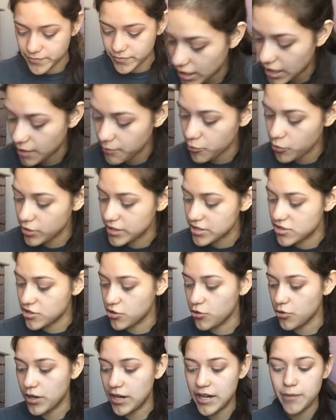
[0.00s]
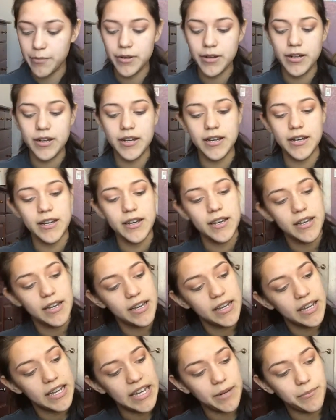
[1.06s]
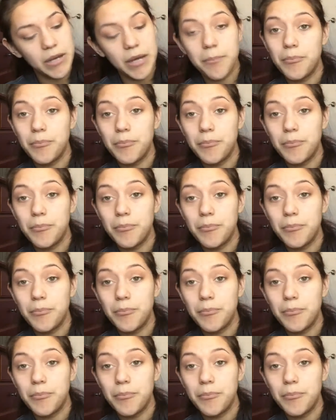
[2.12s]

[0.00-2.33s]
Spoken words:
I'm going to grab in my